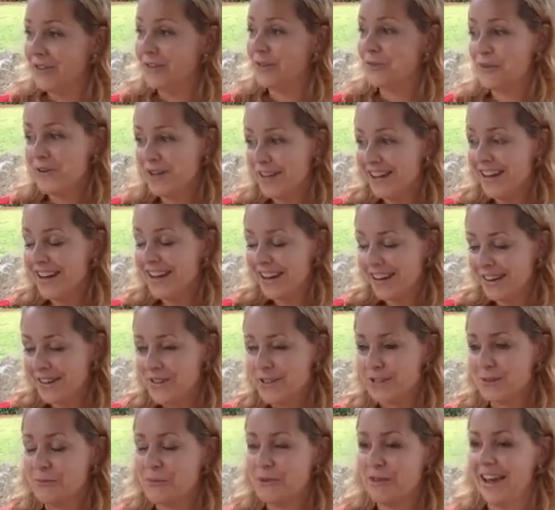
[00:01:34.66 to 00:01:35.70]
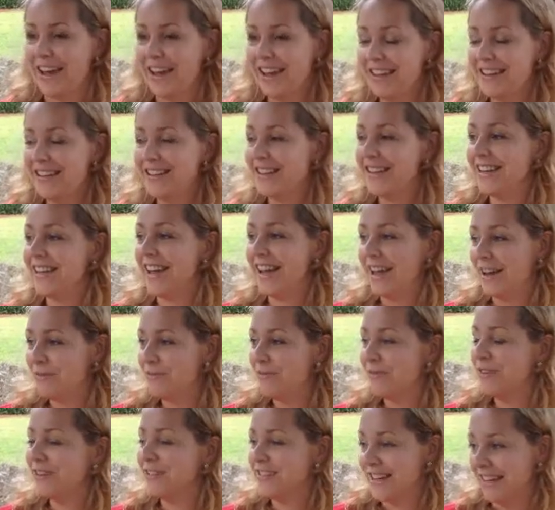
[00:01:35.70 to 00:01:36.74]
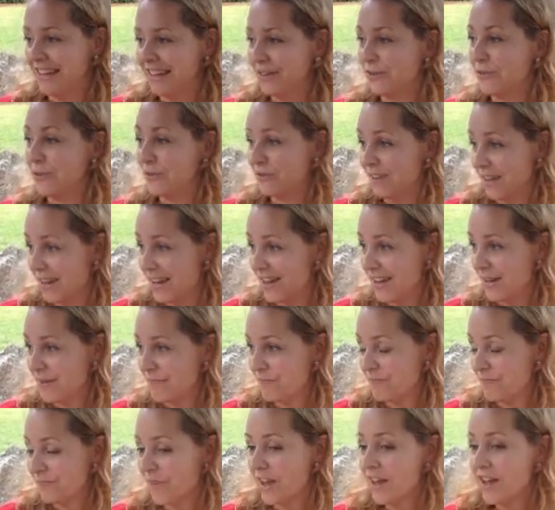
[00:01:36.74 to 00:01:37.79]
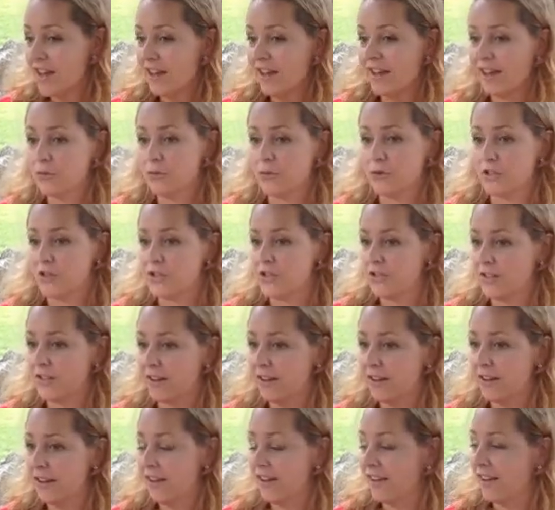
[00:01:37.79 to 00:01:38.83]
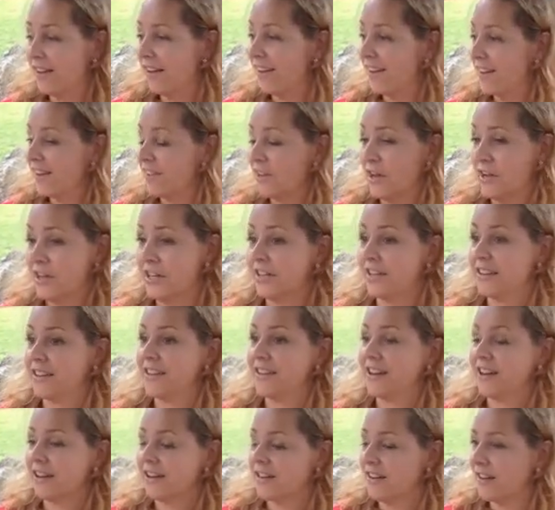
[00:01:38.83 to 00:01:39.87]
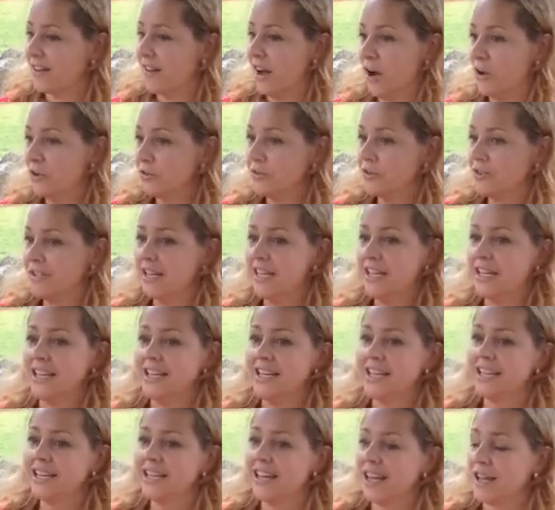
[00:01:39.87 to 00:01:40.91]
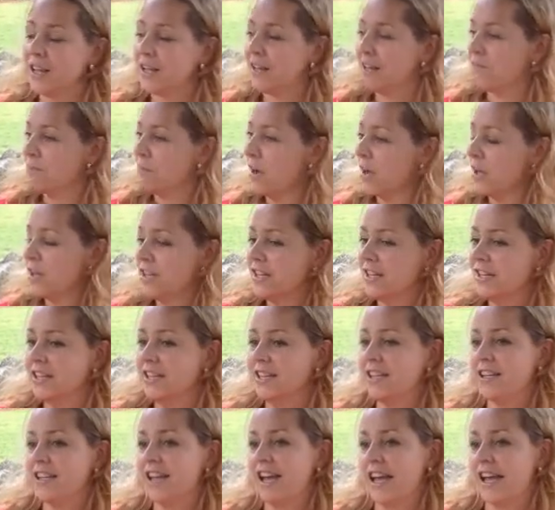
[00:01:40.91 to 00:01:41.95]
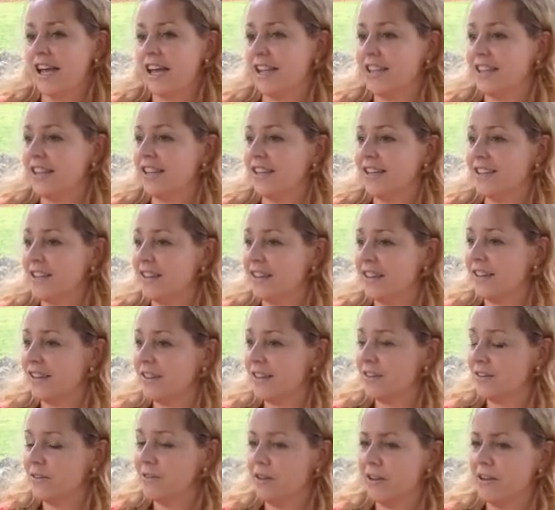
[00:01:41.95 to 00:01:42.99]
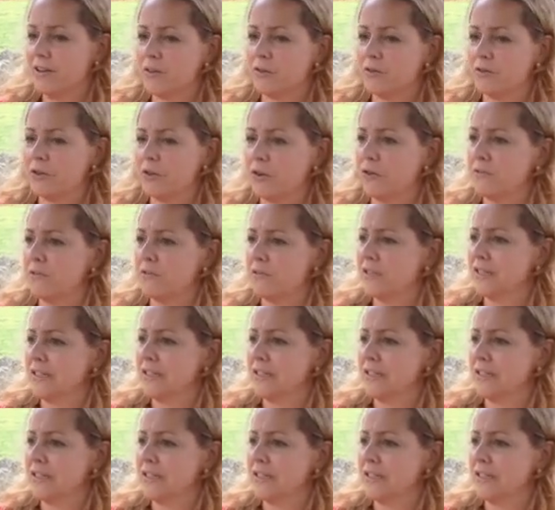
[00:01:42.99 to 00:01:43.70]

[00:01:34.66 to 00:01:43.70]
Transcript: 3 years with hating every single day. It was like accounting and money and a lot of